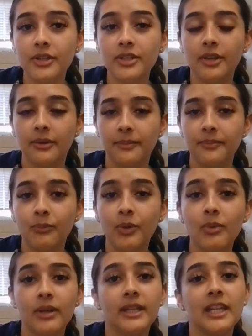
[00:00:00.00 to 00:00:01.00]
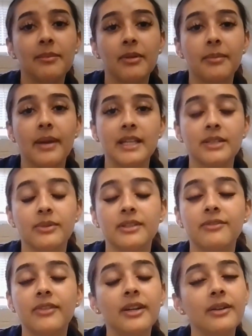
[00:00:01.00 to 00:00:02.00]
So we want to keep our passwords
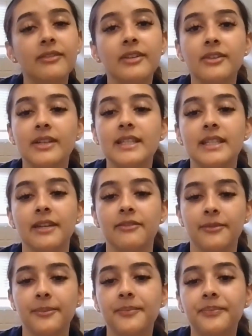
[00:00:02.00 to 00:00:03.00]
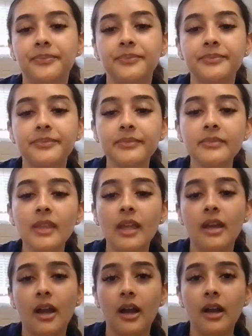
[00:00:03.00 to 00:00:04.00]
very, very safe.
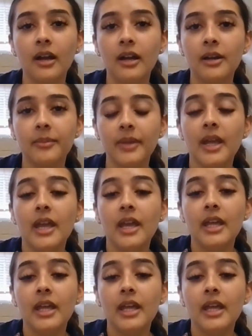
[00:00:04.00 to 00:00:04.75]
Um,